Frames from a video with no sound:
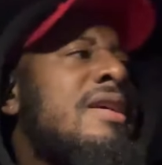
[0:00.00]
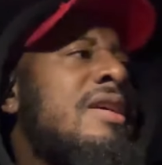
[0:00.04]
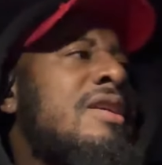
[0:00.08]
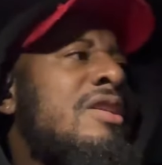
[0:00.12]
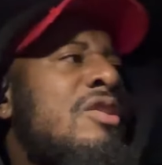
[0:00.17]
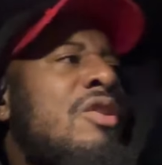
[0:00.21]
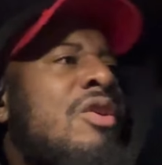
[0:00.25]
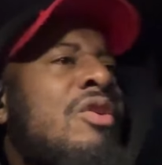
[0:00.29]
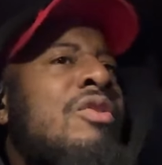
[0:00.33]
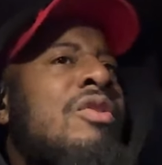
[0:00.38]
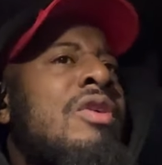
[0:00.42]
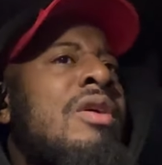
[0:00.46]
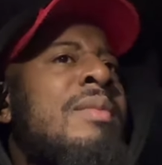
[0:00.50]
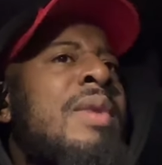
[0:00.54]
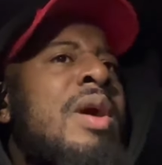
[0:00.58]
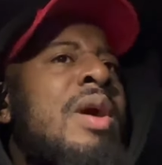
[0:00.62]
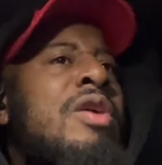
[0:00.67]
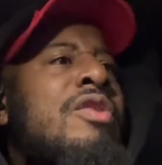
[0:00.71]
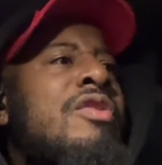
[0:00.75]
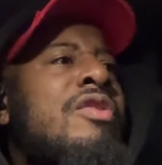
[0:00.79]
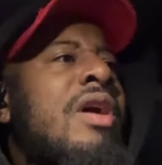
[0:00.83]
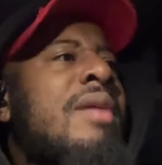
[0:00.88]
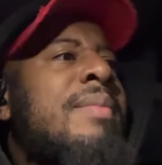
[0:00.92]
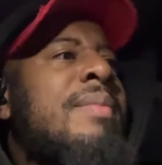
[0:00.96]
don't know about
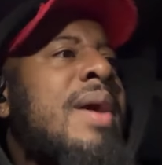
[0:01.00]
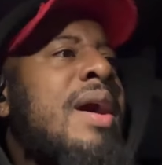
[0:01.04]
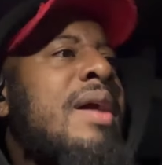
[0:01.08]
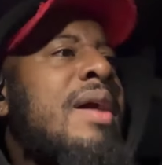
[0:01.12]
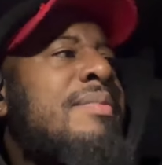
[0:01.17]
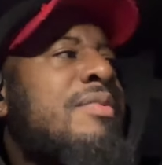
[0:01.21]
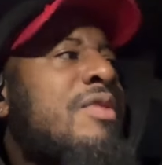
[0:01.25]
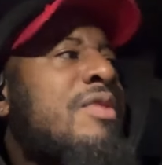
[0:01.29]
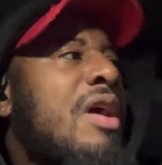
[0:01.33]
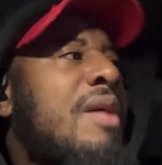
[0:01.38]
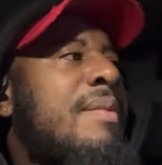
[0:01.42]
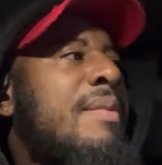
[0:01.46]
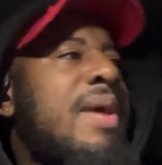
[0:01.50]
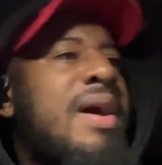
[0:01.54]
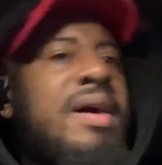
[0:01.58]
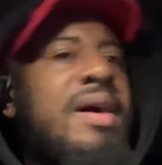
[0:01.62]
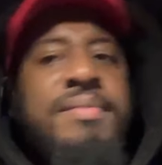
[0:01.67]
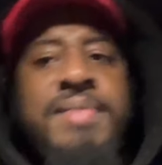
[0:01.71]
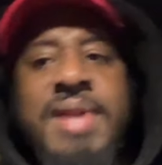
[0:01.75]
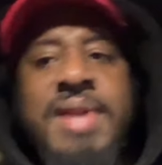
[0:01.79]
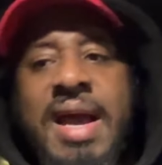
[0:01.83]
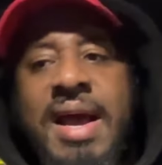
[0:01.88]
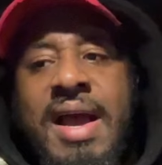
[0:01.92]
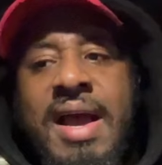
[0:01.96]
Grubhub Grubhub
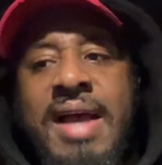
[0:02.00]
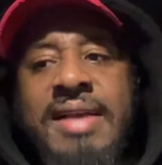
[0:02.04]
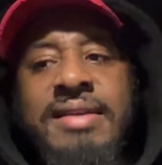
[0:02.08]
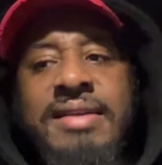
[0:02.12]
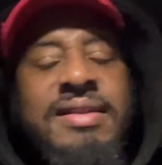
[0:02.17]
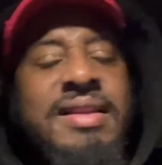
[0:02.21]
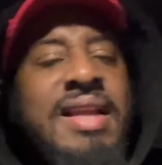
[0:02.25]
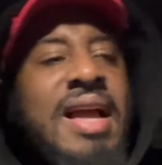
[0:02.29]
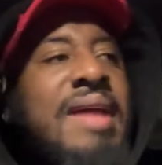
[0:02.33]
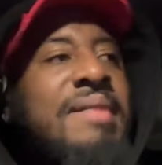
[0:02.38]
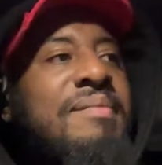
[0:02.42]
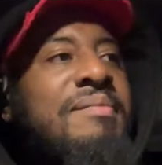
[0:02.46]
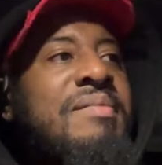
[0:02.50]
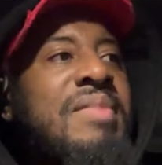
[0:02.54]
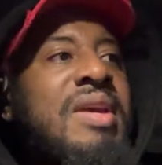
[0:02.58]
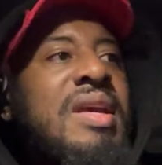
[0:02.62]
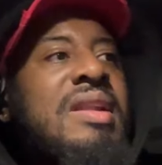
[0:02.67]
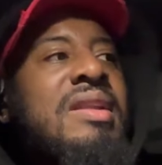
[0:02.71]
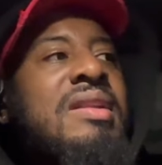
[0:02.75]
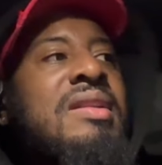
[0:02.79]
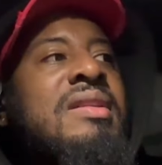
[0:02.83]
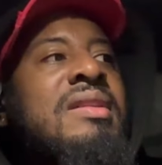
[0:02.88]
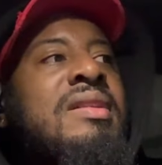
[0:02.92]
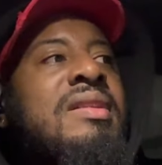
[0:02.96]
not, has not
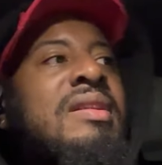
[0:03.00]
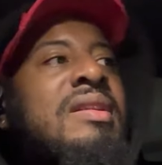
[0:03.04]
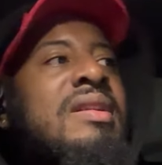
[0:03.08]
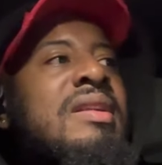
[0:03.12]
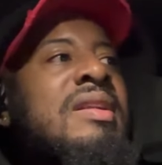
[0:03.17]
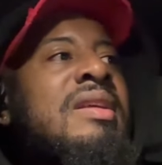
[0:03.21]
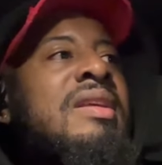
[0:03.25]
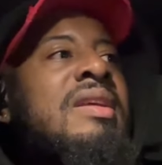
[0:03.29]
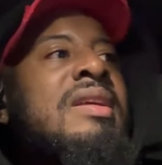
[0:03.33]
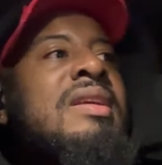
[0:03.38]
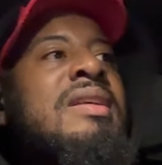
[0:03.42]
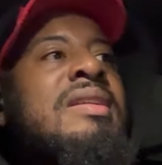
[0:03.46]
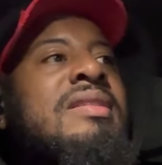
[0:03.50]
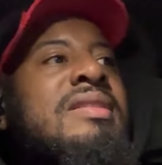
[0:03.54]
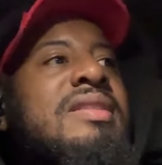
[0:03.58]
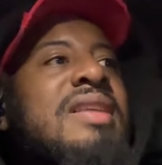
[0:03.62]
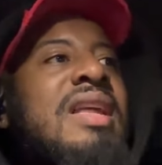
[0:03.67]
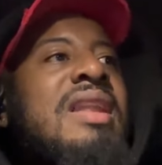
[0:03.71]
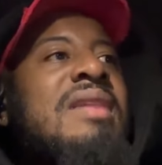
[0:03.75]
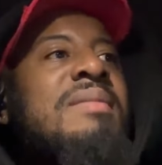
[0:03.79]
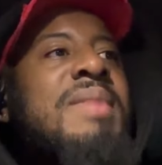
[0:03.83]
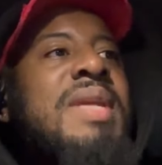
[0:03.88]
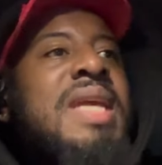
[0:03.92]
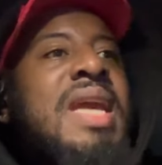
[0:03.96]
been
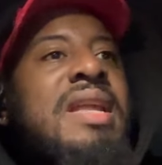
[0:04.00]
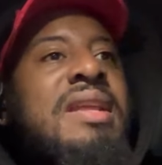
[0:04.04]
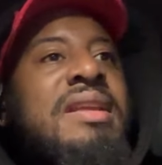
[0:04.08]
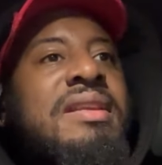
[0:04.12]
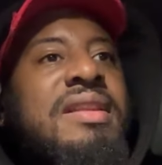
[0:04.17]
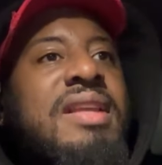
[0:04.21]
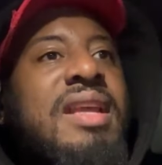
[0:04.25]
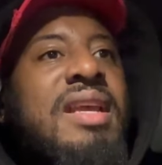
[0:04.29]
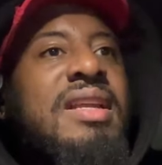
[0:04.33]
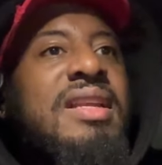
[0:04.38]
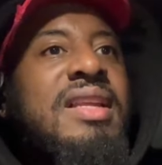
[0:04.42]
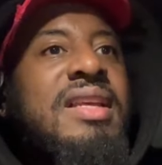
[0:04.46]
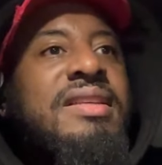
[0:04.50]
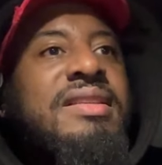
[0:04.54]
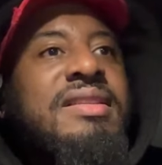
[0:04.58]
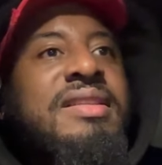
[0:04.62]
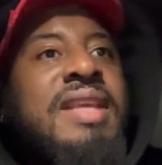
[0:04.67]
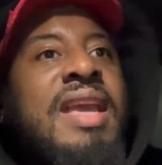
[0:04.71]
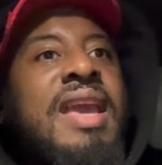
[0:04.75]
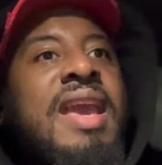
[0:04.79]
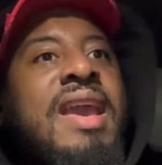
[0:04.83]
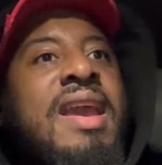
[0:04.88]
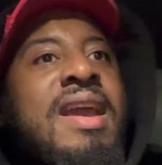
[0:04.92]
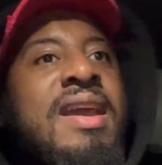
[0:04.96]
sending me anything this
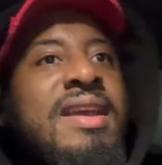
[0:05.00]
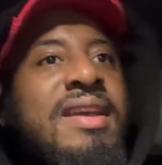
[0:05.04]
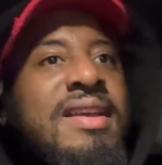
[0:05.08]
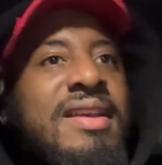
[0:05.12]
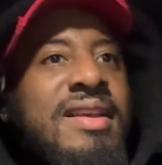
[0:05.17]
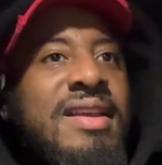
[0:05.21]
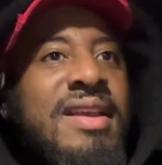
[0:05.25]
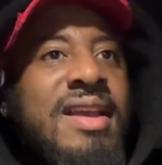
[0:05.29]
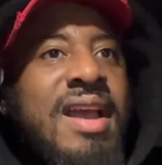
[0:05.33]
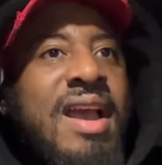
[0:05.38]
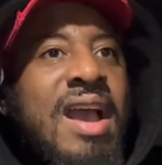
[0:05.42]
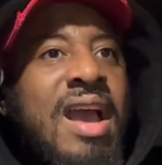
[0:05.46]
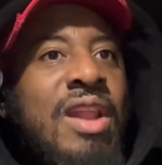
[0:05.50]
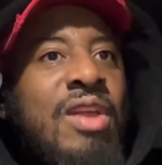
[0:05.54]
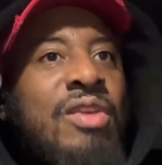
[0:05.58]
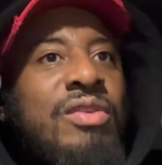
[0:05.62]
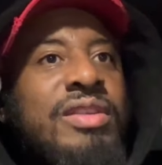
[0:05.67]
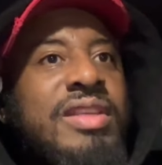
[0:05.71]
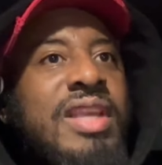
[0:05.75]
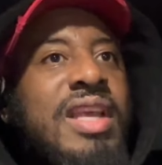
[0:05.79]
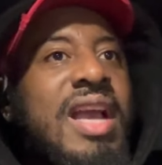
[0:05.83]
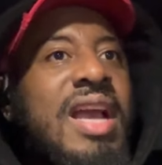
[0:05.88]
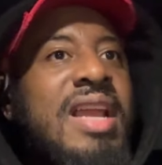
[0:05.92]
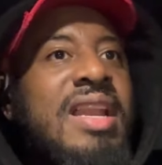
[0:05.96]
year I don't
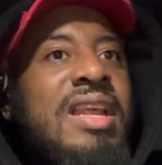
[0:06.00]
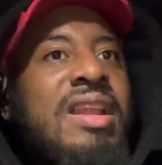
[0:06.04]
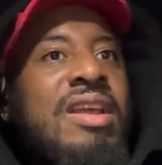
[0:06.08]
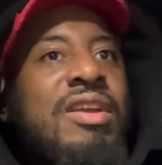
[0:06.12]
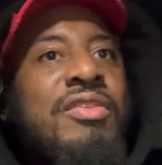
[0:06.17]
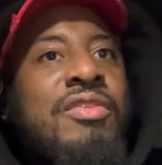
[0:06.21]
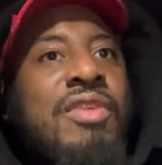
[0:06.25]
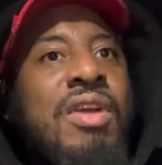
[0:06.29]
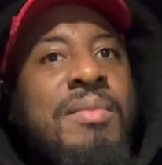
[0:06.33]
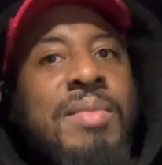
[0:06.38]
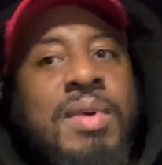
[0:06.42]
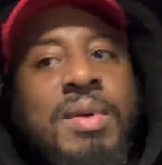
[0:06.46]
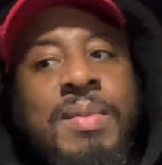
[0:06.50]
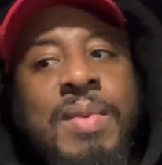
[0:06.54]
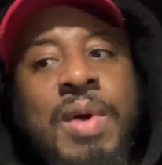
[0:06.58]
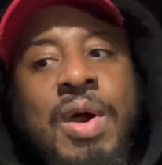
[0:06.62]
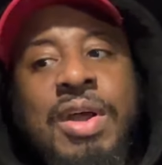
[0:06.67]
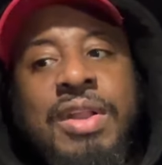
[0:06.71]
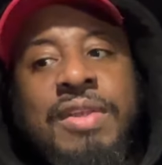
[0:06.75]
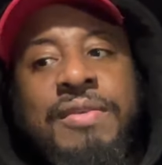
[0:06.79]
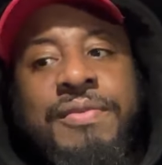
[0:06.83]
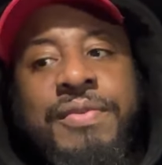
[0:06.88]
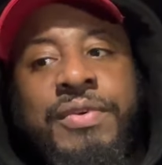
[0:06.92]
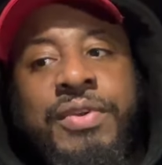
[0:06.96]
think I did a Grubhub
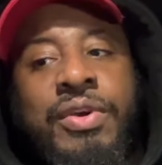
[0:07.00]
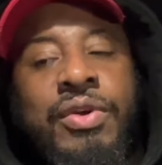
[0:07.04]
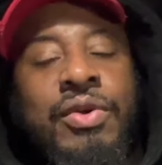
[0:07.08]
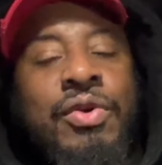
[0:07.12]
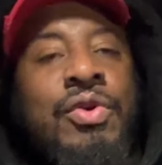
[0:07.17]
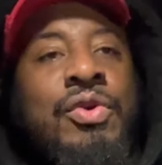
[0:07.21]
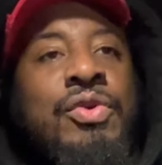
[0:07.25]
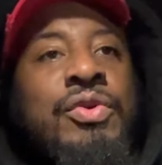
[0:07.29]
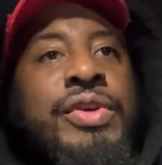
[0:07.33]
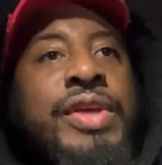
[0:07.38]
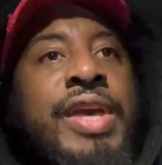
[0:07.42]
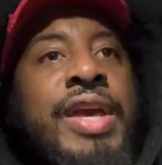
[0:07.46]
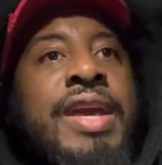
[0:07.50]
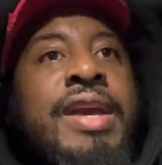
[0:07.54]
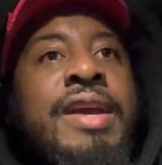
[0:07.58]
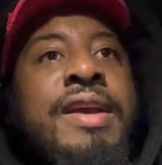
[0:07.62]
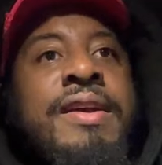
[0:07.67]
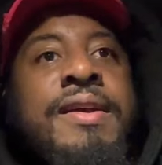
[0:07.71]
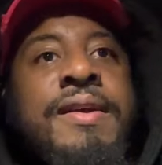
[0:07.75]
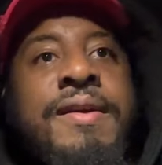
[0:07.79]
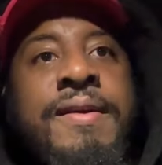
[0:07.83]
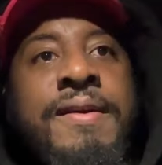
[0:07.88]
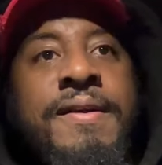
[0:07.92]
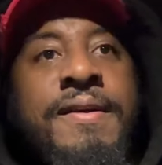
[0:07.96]
order for the whole year
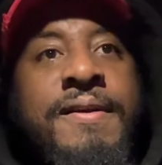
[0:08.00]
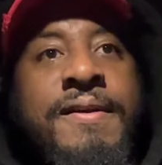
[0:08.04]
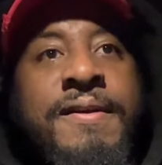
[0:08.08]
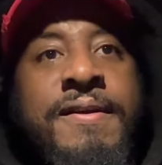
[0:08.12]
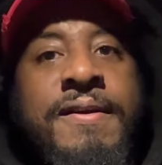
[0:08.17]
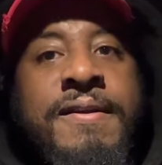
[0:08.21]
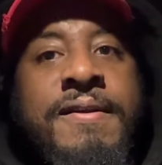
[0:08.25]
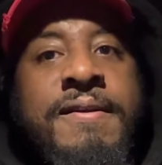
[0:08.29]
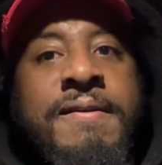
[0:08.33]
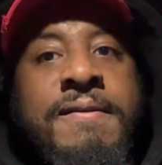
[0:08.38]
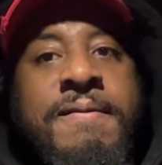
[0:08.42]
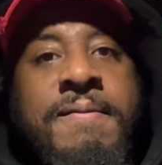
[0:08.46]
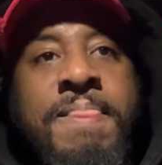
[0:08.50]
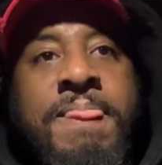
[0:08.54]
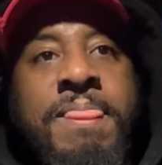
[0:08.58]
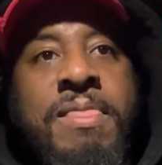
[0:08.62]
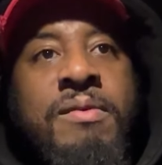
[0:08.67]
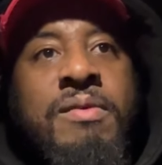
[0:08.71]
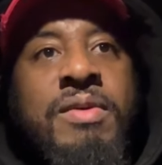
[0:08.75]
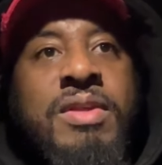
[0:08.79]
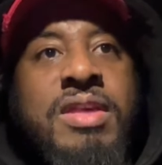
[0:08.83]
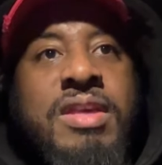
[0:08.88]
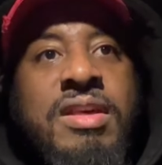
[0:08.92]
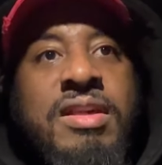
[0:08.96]

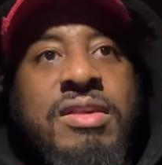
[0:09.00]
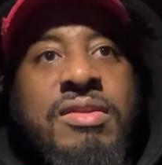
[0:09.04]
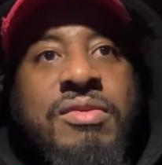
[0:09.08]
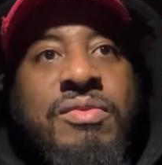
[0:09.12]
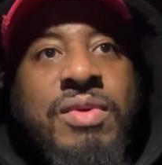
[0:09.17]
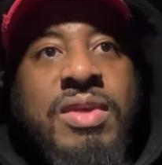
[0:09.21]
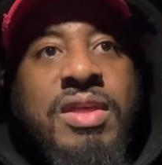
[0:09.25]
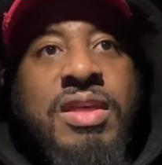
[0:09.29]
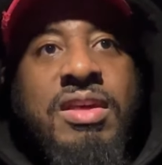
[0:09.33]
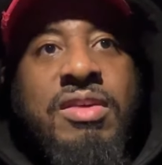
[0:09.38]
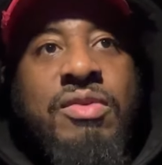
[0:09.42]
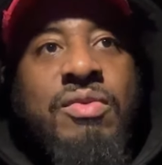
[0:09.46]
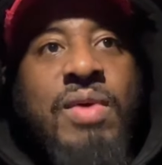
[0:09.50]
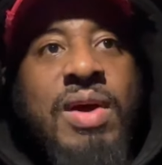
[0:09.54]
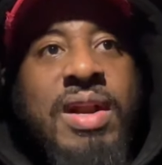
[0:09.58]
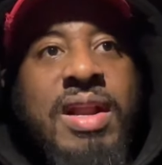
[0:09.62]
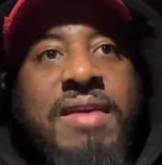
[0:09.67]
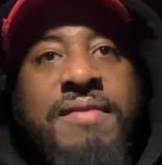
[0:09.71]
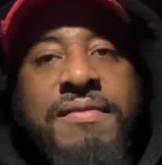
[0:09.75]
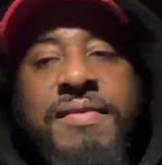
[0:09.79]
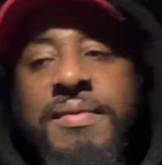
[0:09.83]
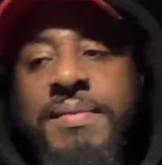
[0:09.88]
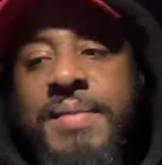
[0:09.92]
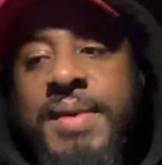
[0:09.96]
which is which is
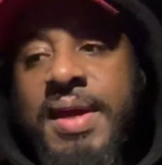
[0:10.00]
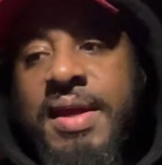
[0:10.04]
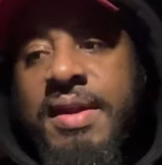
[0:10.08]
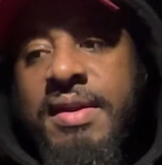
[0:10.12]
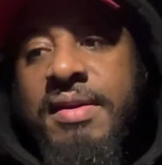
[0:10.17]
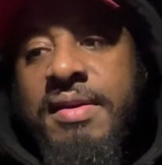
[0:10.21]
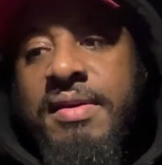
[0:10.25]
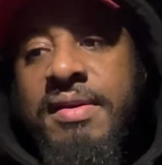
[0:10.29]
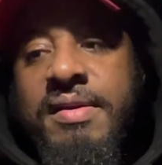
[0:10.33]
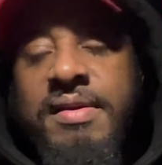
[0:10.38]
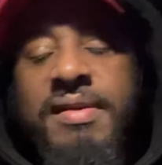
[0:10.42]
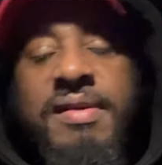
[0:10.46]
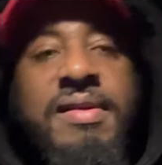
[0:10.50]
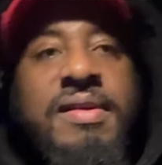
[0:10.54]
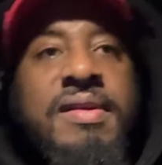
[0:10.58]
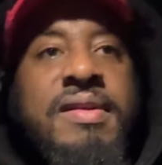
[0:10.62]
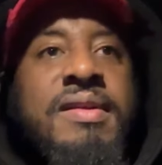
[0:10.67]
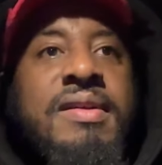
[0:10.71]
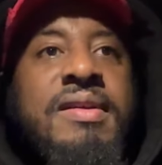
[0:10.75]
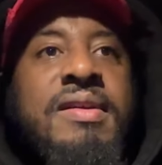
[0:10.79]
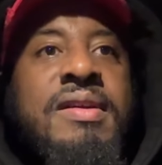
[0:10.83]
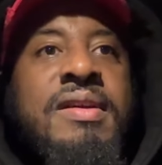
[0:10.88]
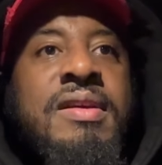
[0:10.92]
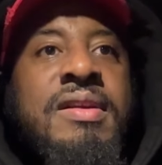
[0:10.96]
whatever man
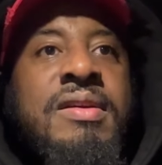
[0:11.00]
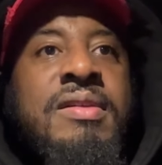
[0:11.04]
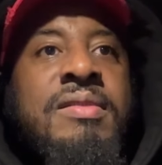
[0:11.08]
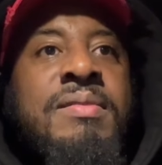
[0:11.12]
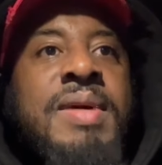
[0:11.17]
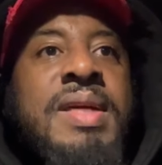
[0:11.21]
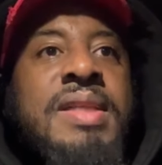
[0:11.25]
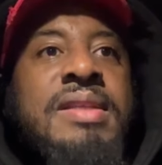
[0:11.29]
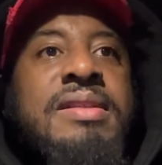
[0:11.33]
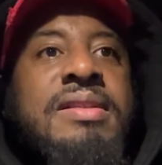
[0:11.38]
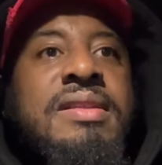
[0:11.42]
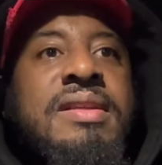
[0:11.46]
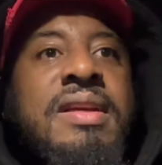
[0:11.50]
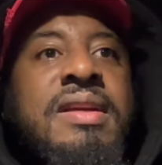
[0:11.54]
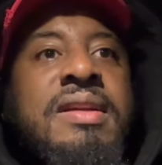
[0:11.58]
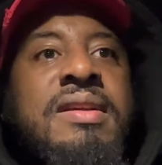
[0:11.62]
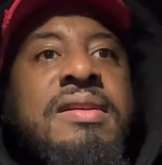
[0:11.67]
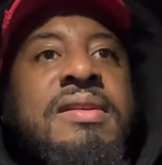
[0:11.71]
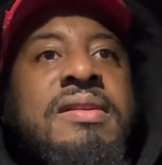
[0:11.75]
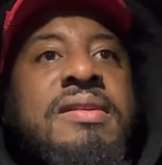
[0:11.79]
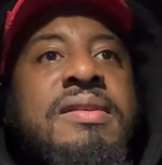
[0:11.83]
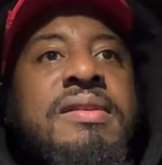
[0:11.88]
you know but still